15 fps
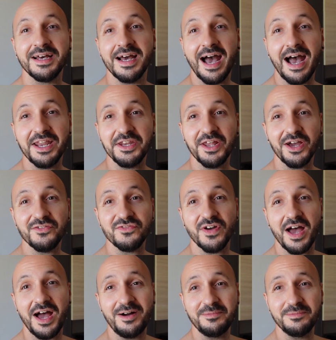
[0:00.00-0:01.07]
And I've
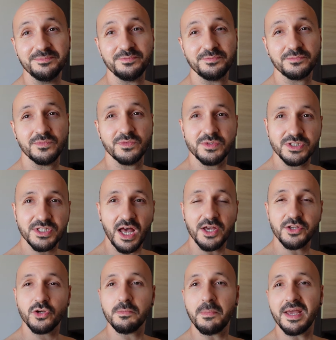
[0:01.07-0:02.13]
started
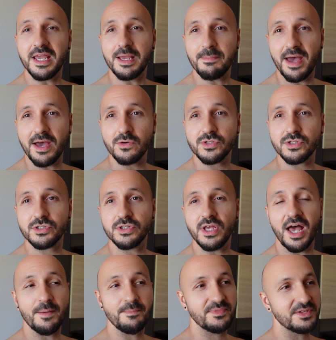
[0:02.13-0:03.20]
doing my emails.
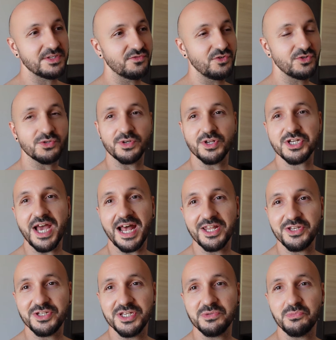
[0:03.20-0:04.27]
There's a few sort of
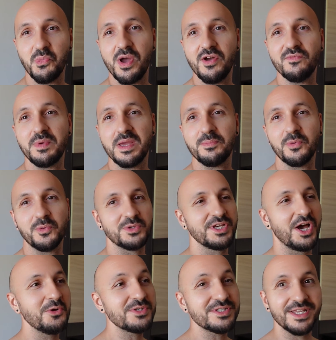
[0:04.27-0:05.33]
challenges with people's
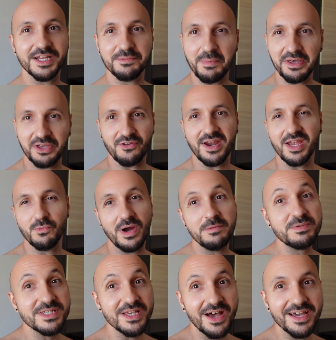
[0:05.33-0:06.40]
hosting, migrating
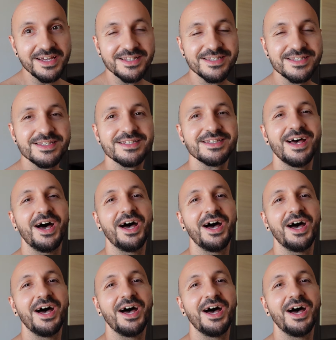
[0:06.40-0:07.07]
websites.